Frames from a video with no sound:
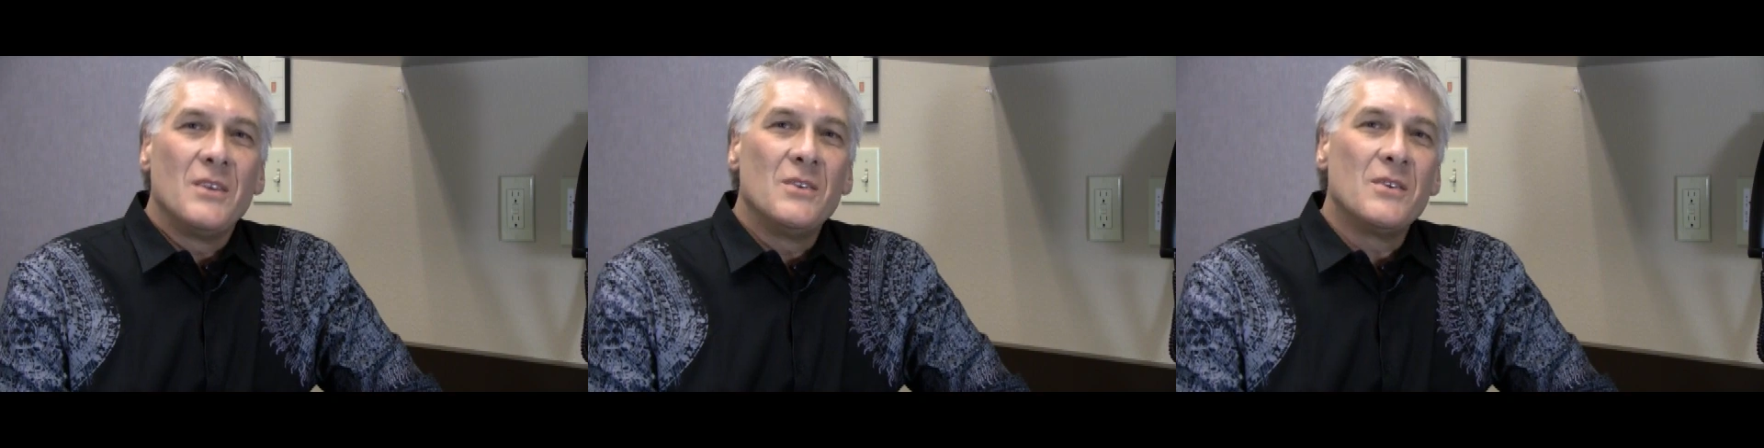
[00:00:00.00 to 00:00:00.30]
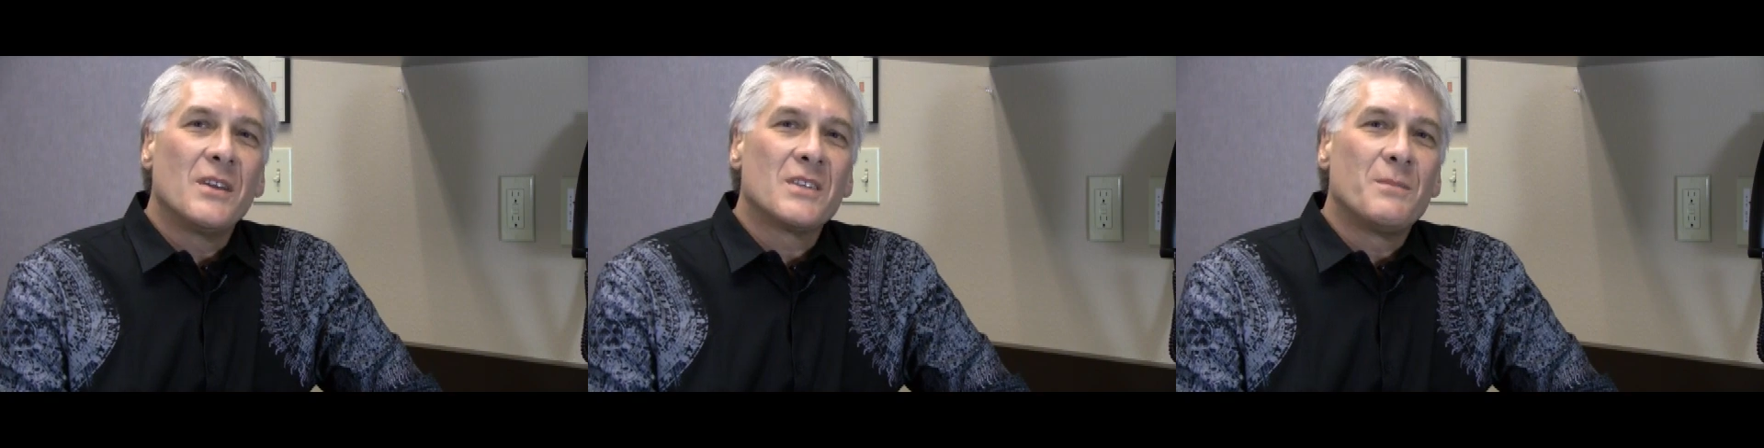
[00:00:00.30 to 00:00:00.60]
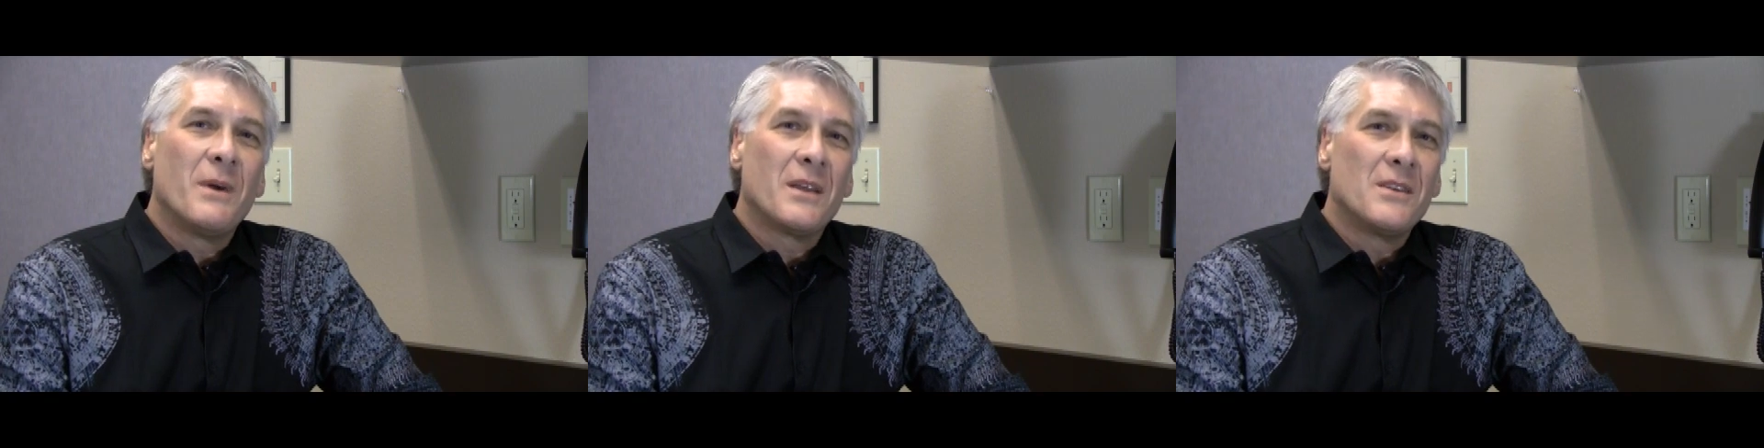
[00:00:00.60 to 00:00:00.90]
You should
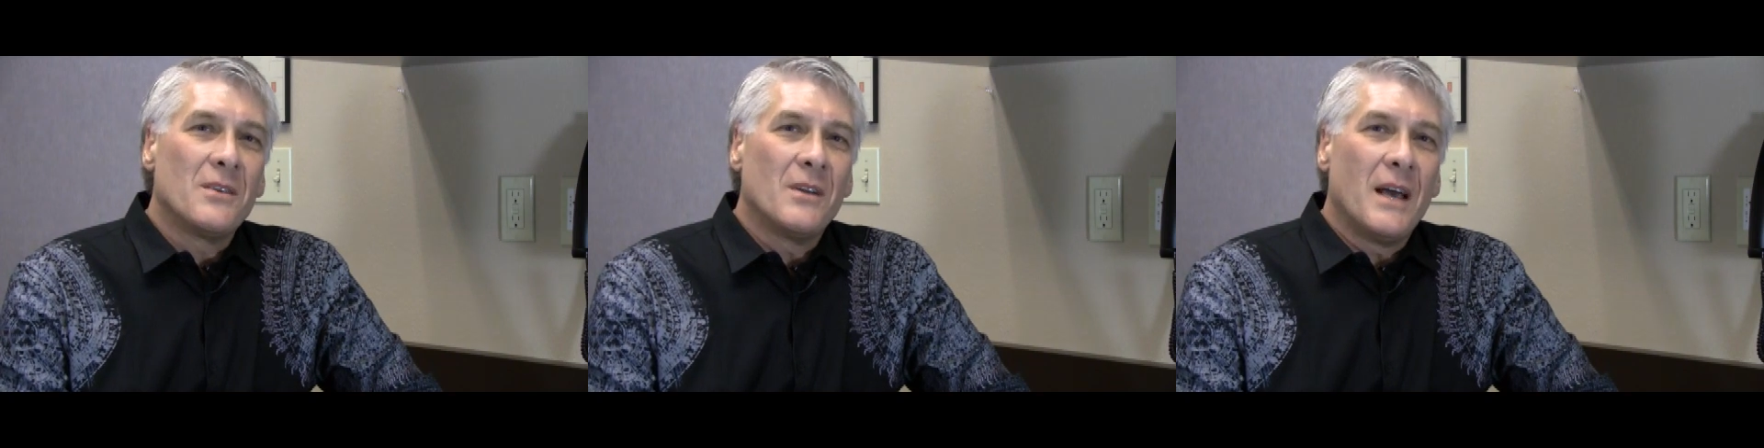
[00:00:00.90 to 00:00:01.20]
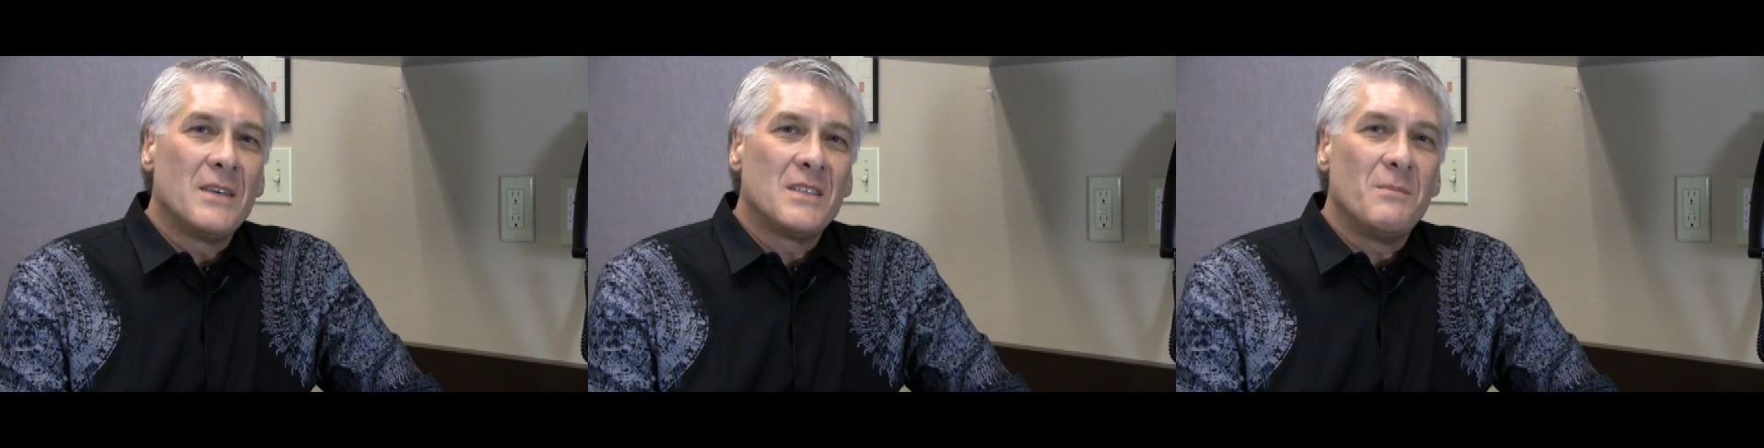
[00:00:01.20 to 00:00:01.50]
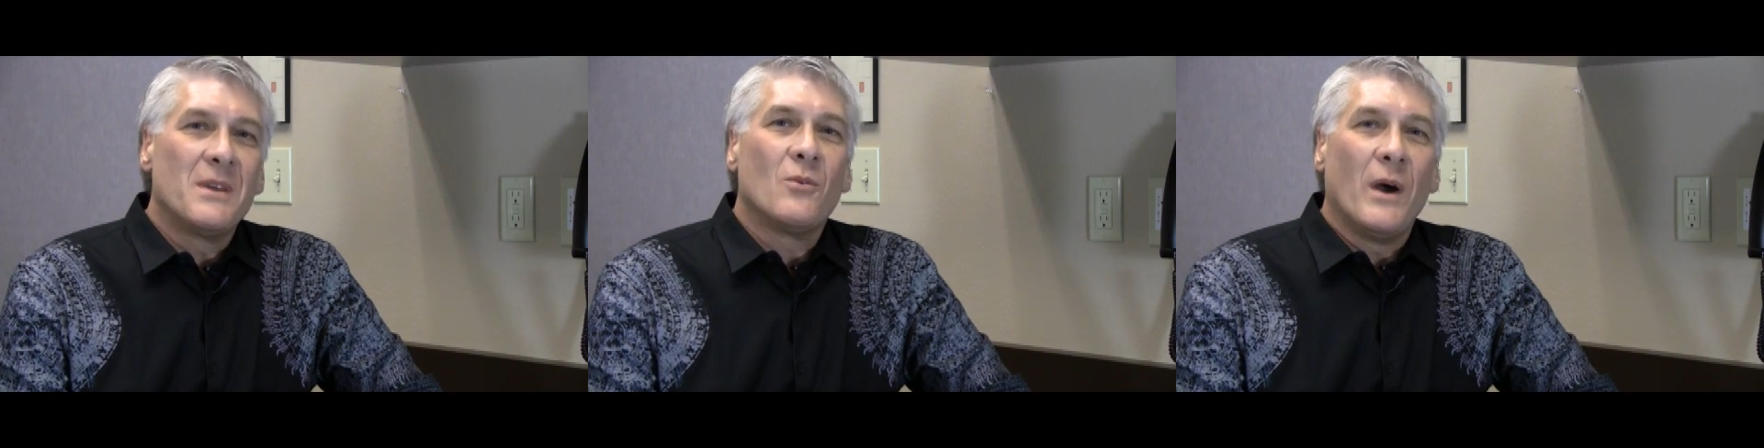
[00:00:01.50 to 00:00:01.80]
expect your eyes to
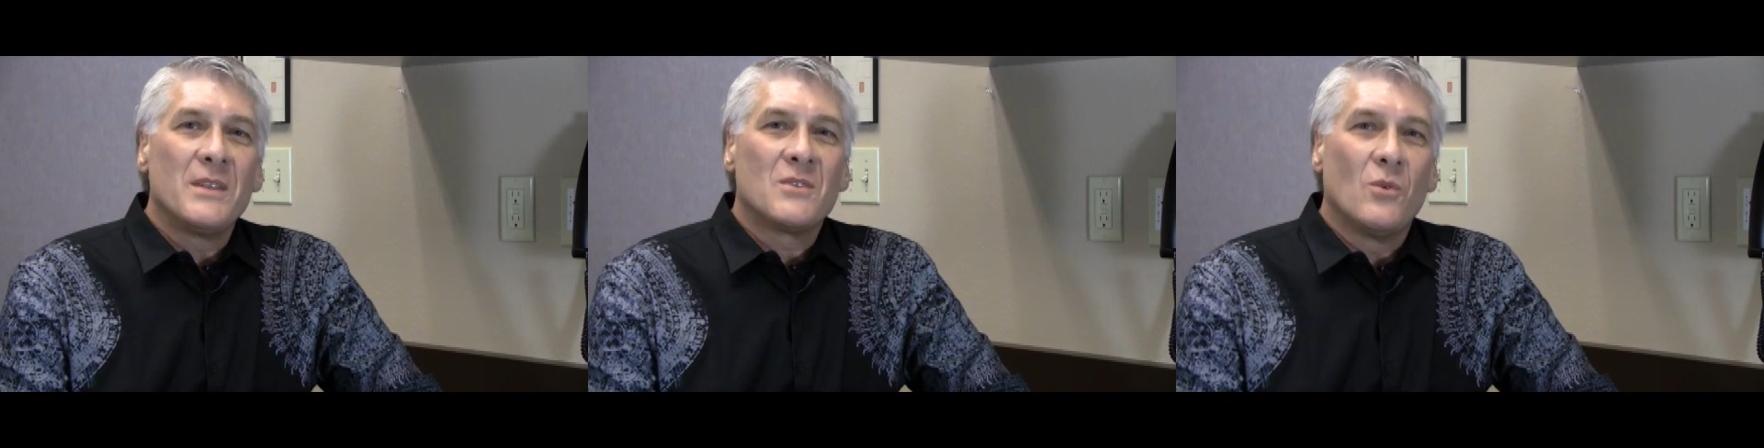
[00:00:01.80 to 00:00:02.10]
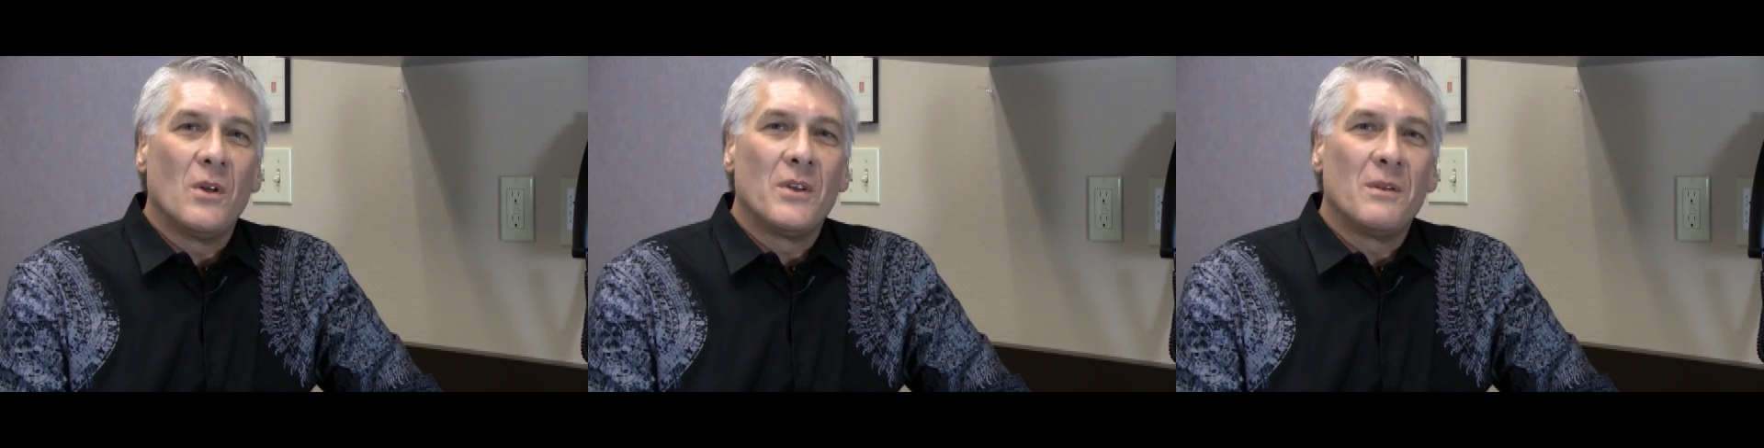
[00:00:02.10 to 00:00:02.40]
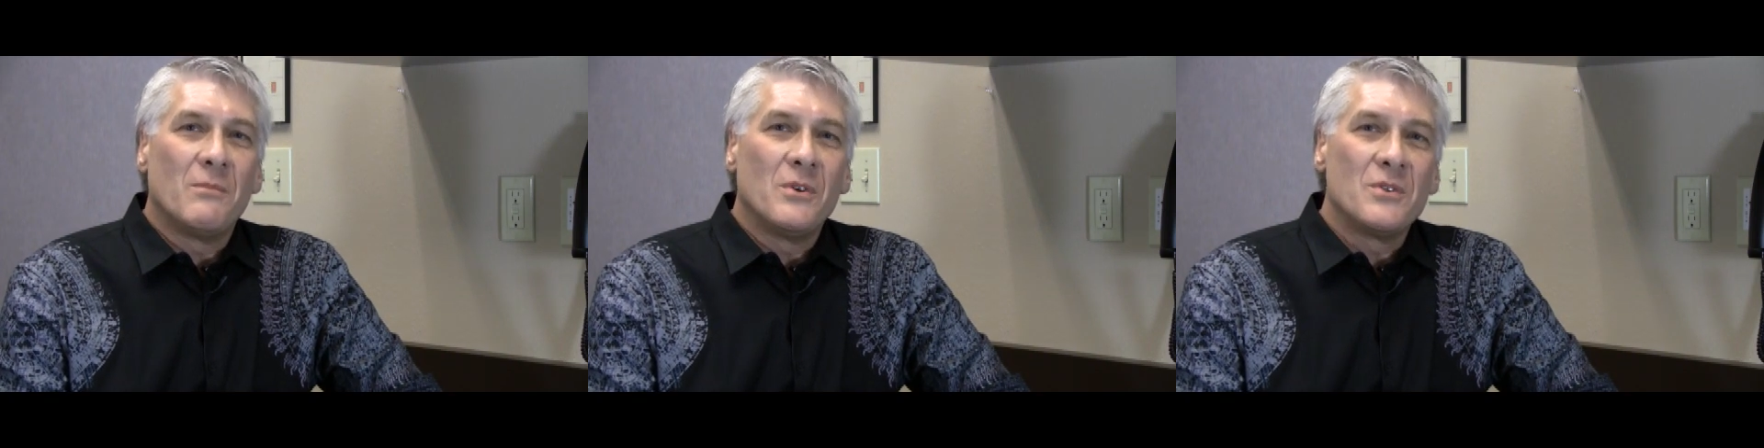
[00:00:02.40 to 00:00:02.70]
be quite swollen
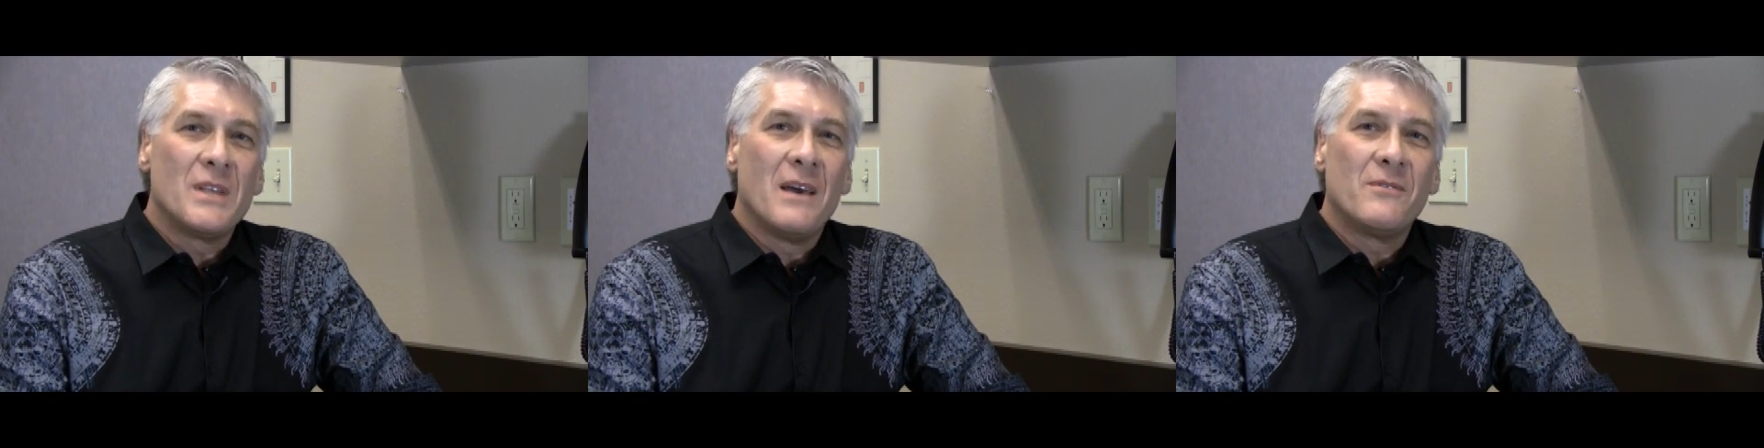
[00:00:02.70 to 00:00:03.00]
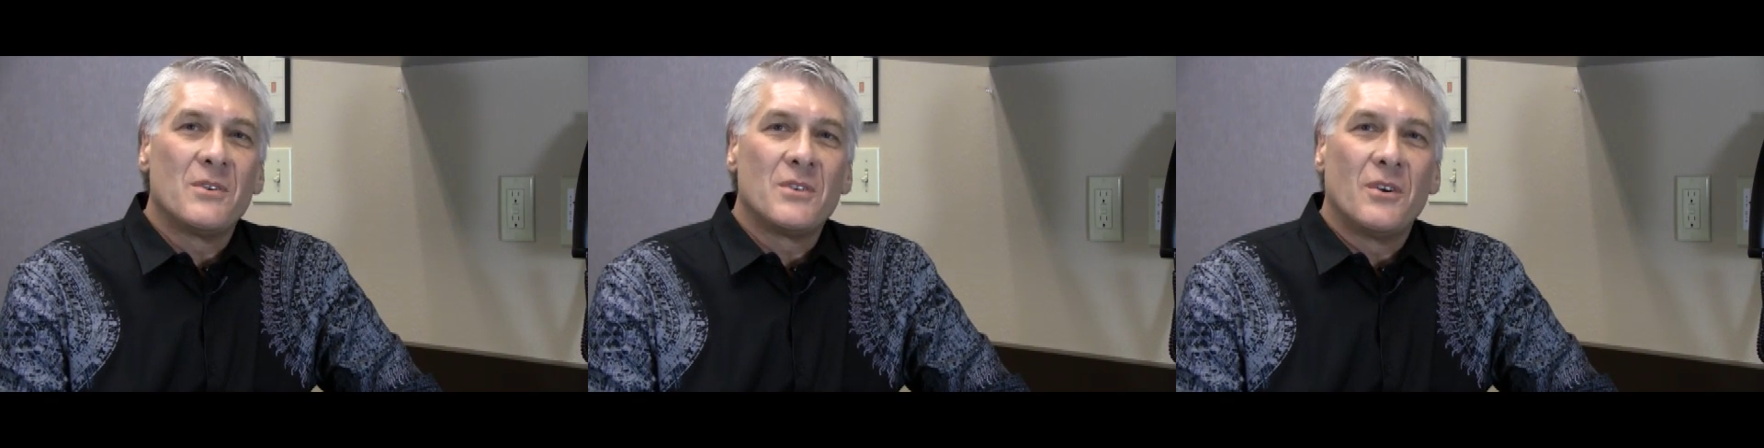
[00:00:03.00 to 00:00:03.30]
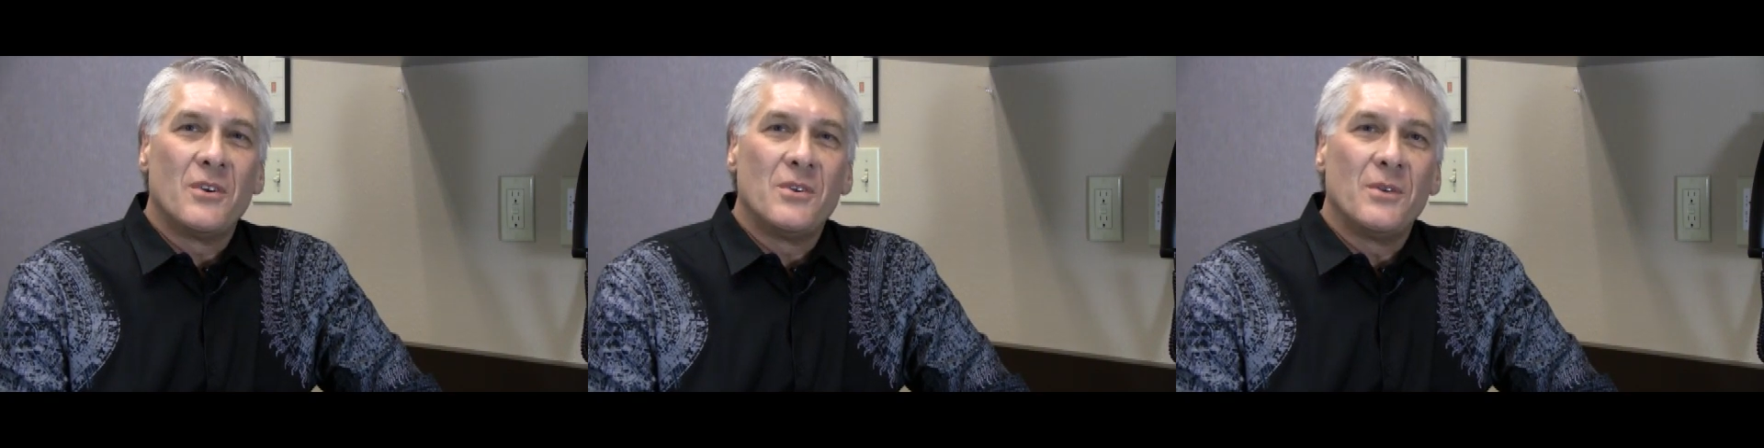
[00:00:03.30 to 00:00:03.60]
and bruised after
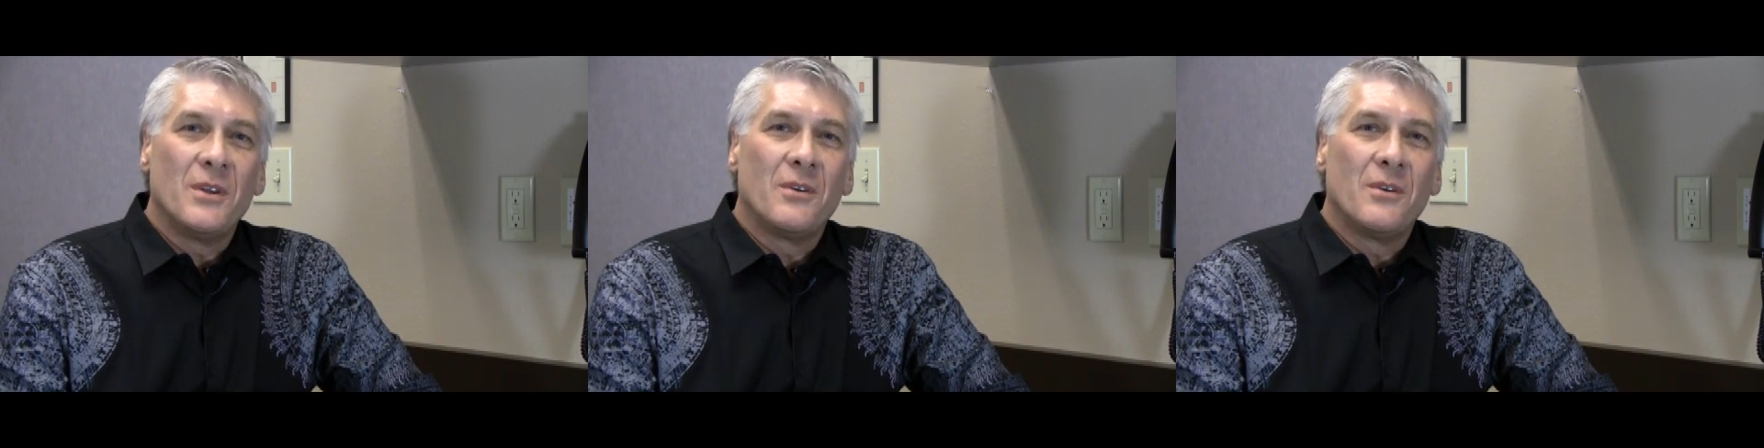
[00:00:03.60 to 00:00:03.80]
surgery,